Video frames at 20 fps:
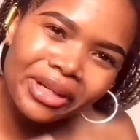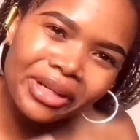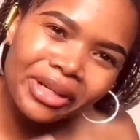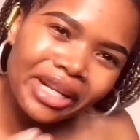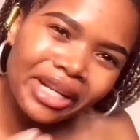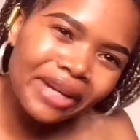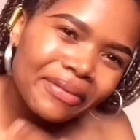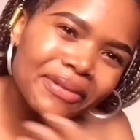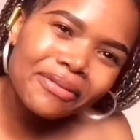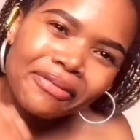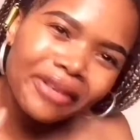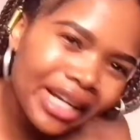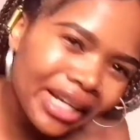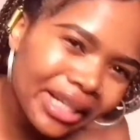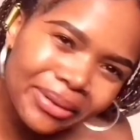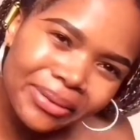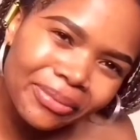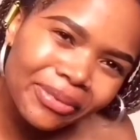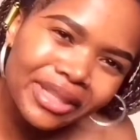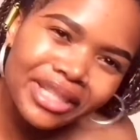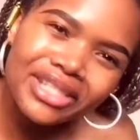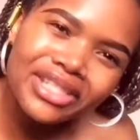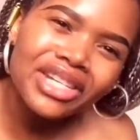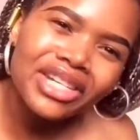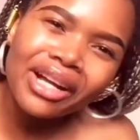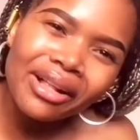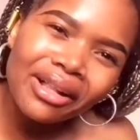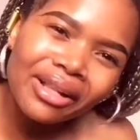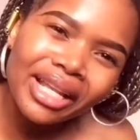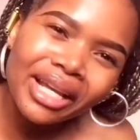don't have to fight with this
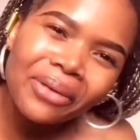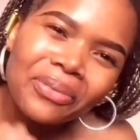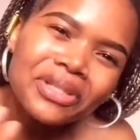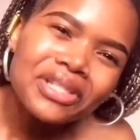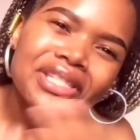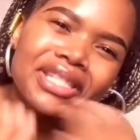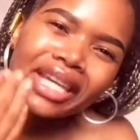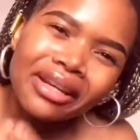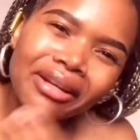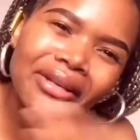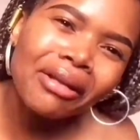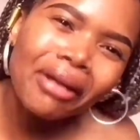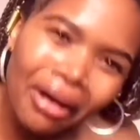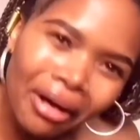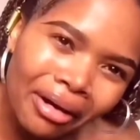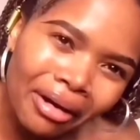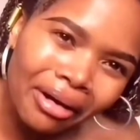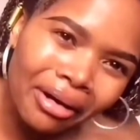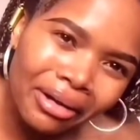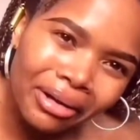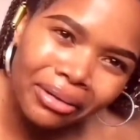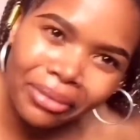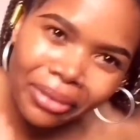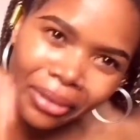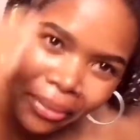child. Like, we just get along, you